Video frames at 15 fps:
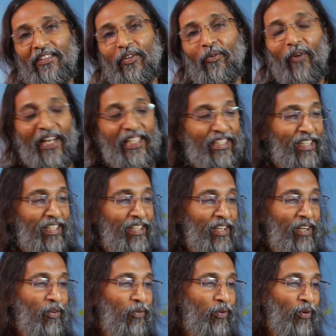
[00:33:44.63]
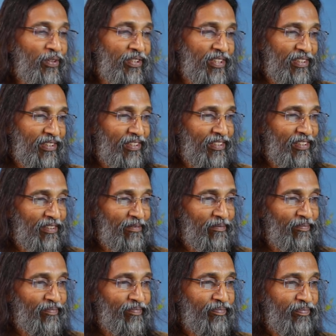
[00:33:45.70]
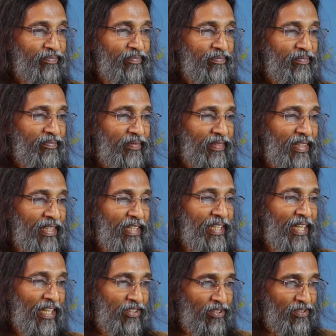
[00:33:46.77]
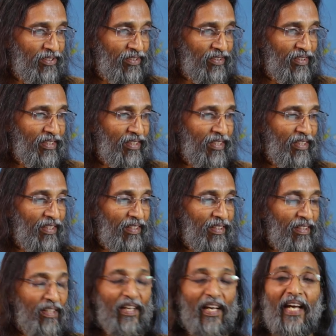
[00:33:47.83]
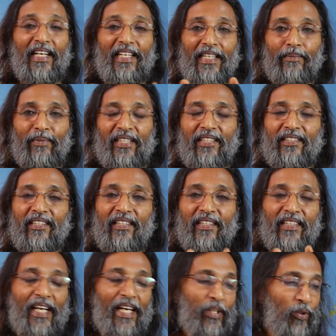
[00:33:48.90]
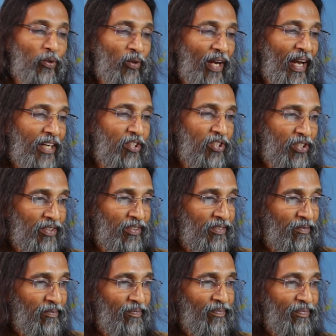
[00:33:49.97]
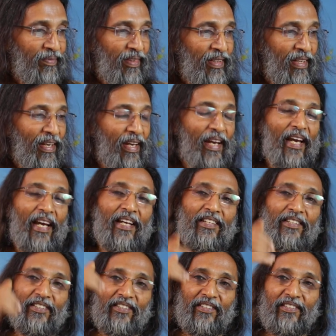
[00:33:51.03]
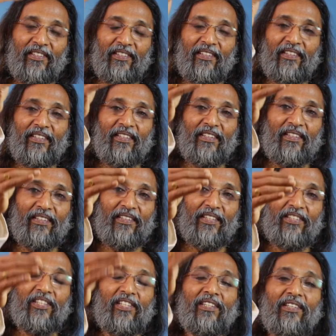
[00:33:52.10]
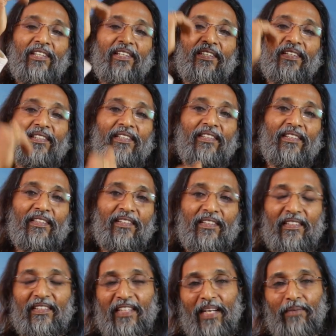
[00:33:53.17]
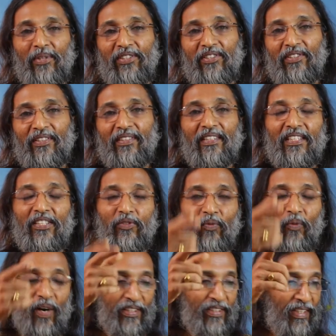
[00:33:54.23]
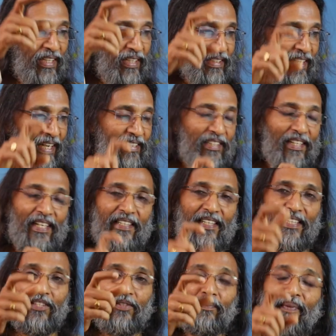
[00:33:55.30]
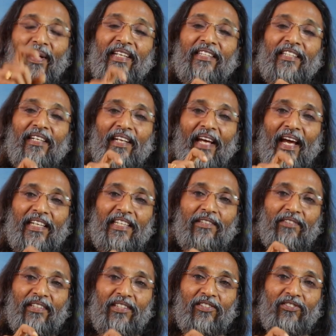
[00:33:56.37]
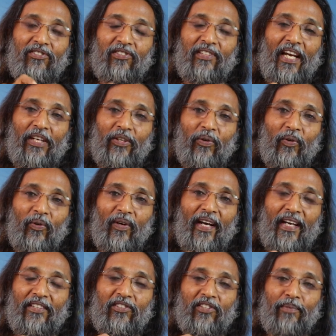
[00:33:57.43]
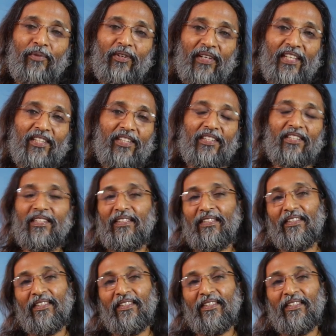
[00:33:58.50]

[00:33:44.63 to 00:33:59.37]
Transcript: the vital forces in us, a limited narrow action. And the Chit dimension is what translate as mental activities, narrow and separated